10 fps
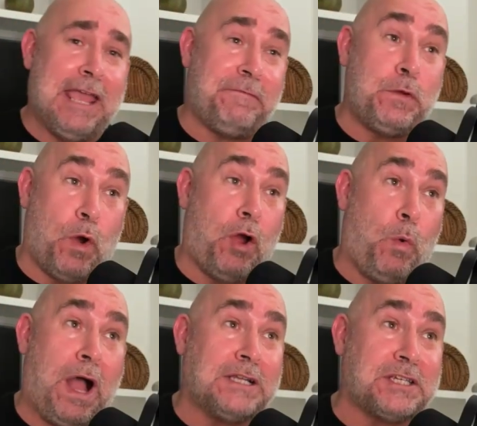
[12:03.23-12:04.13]
if you are
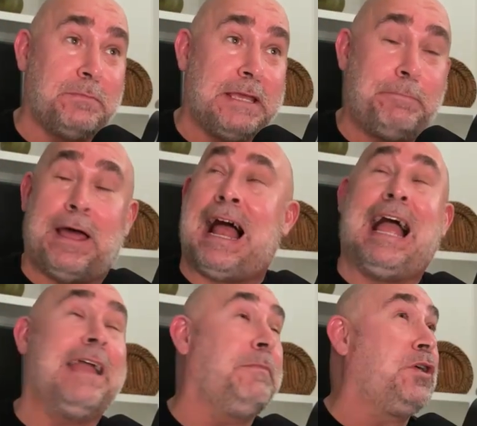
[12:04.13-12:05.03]
watching me, but
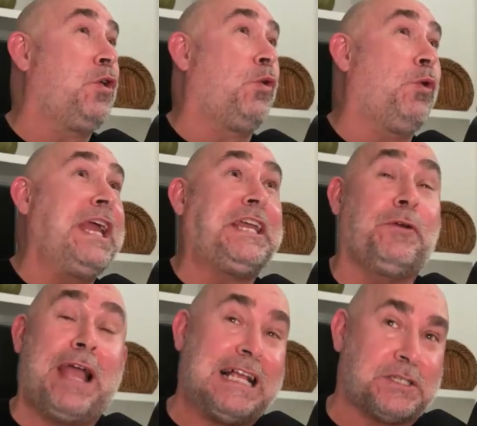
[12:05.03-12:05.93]
I am going to rake
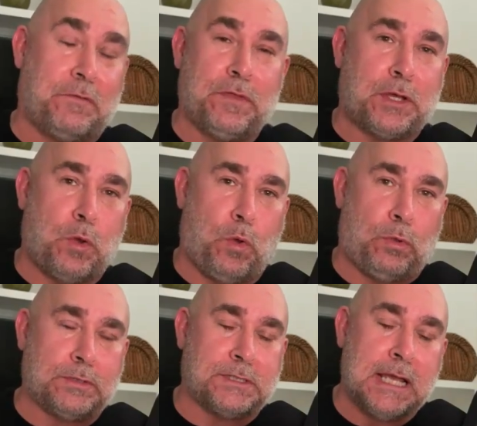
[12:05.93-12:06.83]
your ass over the
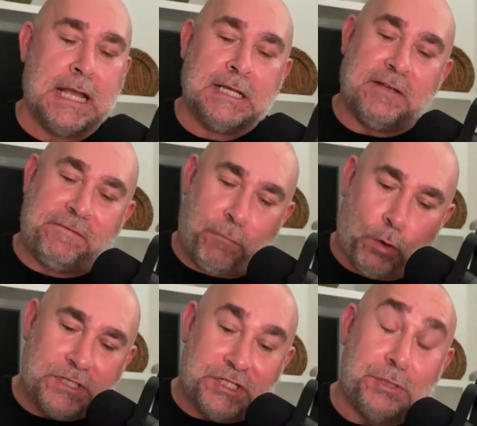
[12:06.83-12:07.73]
coals to
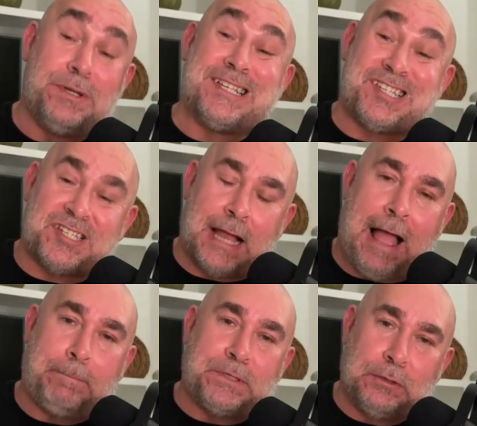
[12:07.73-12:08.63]
force you to
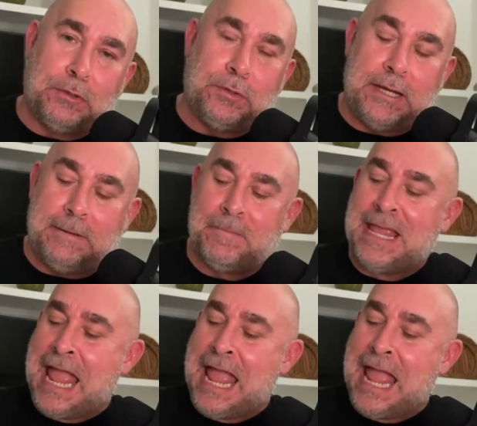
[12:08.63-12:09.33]
stop diluting